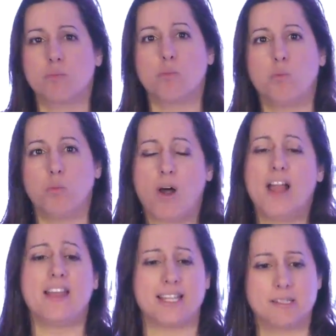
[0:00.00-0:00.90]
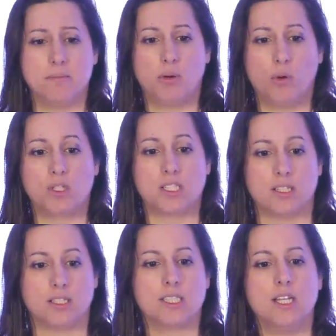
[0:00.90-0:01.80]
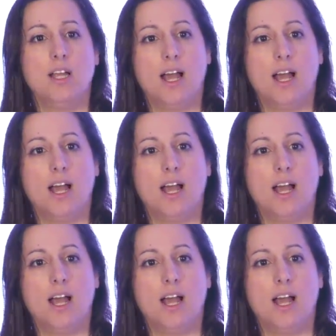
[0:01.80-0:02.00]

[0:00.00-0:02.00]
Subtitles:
why that's important,